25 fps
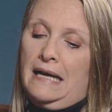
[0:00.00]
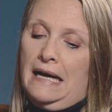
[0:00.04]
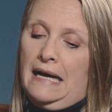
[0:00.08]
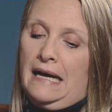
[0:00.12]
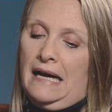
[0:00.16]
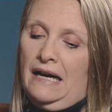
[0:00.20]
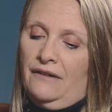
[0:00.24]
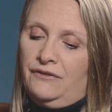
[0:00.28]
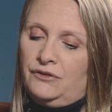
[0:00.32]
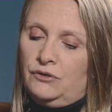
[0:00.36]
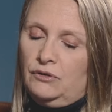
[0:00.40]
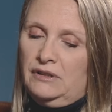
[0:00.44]
I
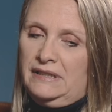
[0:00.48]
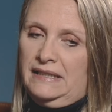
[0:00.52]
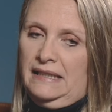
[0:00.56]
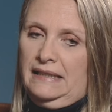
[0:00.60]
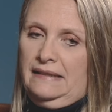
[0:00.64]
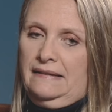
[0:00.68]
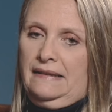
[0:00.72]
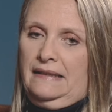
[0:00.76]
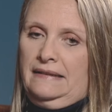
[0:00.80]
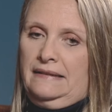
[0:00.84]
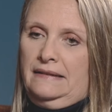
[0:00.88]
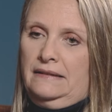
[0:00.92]
have to
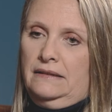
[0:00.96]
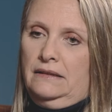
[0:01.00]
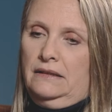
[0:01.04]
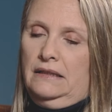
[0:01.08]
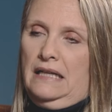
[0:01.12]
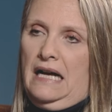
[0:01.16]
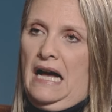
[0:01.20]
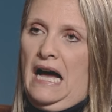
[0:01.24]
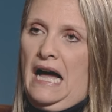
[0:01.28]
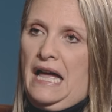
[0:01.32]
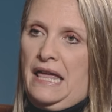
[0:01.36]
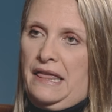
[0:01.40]
say that
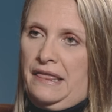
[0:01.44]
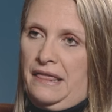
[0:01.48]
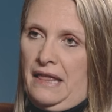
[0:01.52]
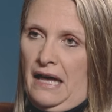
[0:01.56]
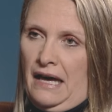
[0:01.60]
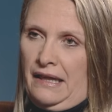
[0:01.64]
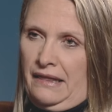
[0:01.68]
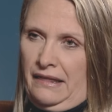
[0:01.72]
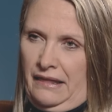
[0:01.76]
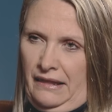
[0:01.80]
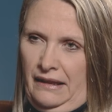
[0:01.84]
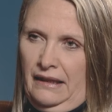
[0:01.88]
I
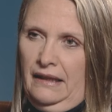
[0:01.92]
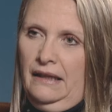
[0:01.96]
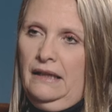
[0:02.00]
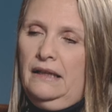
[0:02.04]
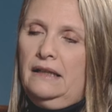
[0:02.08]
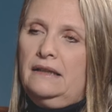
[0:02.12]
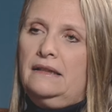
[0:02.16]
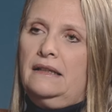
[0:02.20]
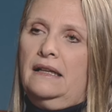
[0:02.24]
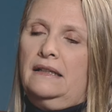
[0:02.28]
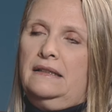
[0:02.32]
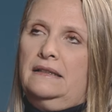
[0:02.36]

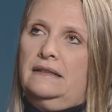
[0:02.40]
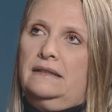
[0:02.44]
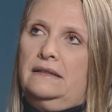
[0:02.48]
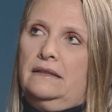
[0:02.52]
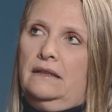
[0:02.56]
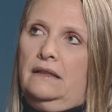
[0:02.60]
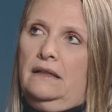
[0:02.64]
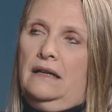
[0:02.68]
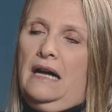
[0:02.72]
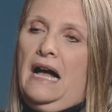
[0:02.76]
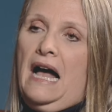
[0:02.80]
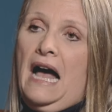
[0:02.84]
think that
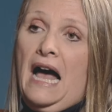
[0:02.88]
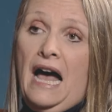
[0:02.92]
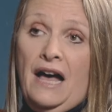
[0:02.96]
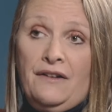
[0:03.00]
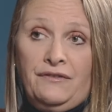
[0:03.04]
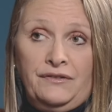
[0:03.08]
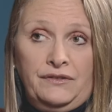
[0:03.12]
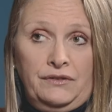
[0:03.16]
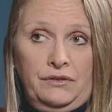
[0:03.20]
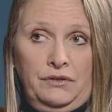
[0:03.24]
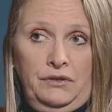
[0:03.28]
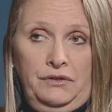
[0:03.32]

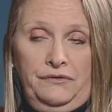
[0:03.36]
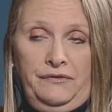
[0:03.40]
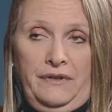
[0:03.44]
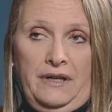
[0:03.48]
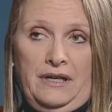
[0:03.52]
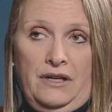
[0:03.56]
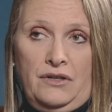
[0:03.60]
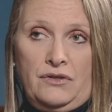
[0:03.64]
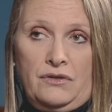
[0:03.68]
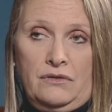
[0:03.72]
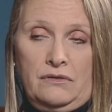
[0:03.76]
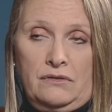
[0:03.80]
after the
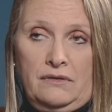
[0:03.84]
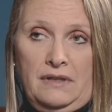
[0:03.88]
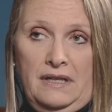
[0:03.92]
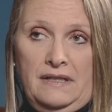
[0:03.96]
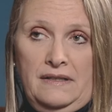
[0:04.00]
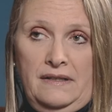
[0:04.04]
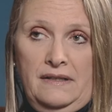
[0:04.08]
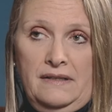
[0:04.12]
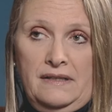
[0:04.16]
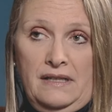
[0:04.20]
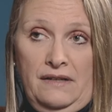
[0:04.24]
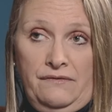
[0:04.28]
financial
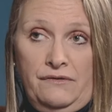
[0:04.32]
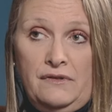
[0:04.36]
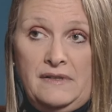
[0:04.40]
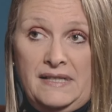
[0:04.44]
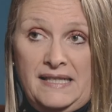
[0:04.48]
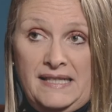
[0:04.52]
crisis, even